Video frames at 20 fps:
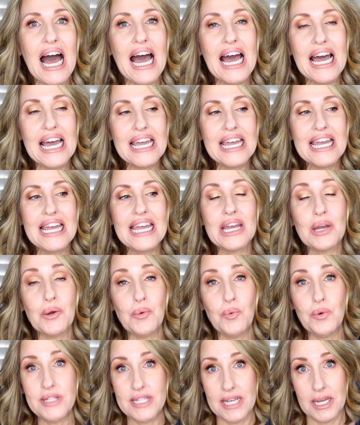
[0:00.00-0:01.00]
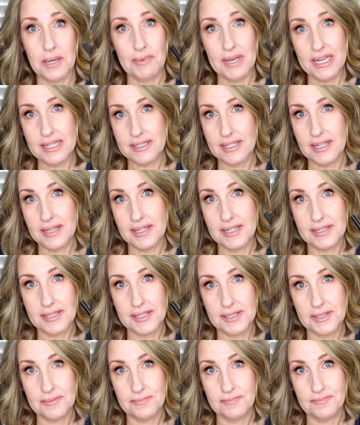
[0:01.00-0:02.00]
I would take a pass on
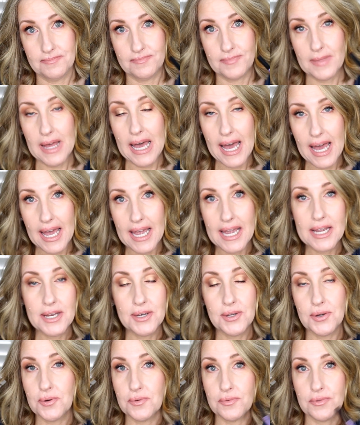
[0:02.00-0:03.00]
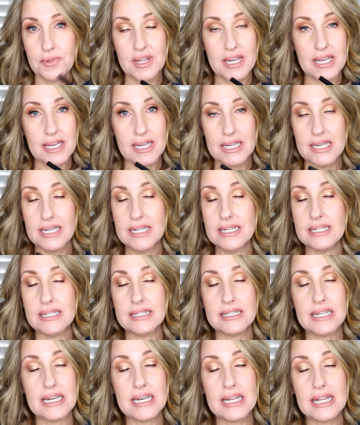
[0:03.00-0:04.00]
this. I don't think it
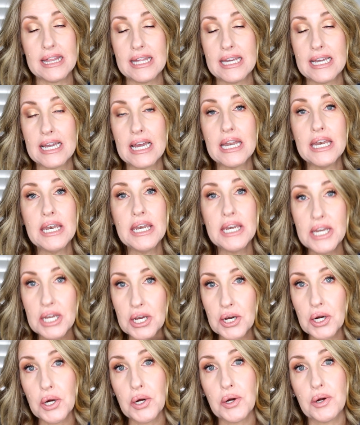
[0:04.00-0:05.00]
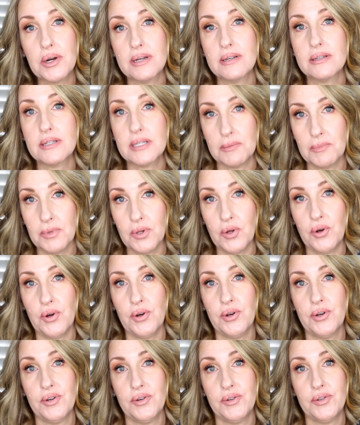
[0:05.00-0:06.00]
is anything near
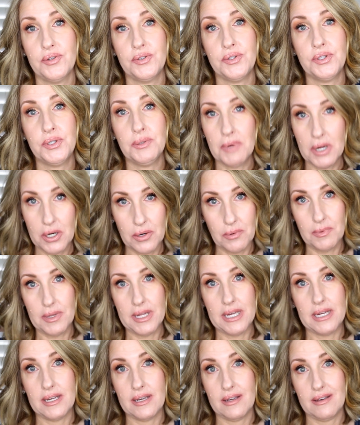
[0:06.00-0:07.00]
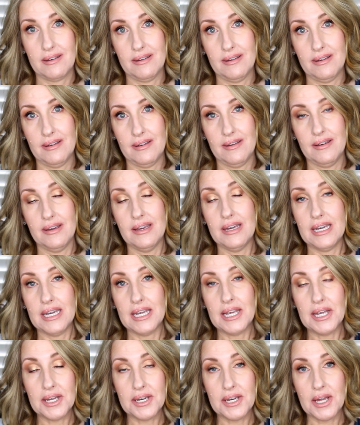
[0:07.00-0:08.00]
similar to microblading.
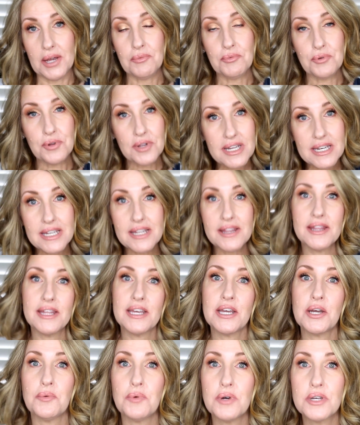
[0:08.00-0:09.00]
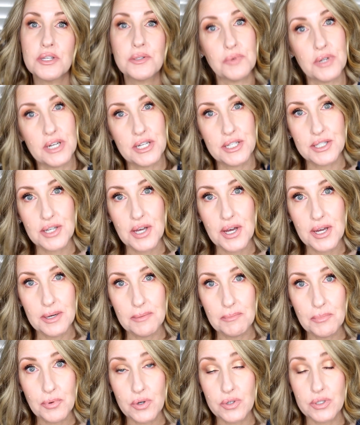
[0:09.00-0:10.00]
And I really didn't think it was when I saw it
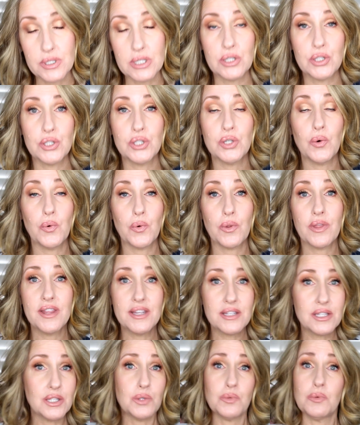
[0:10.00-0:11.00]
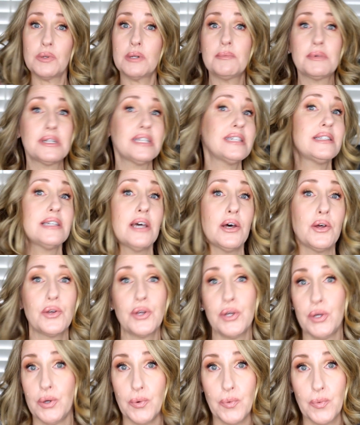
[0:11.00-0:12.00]
in person. So this is what I'm gonna
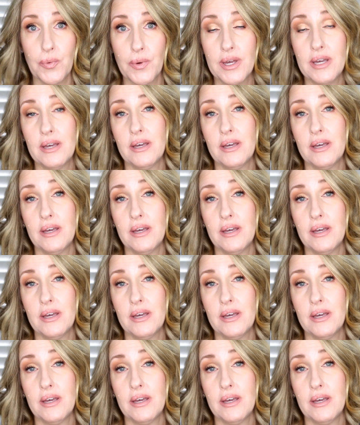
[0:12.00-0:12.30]
tell you.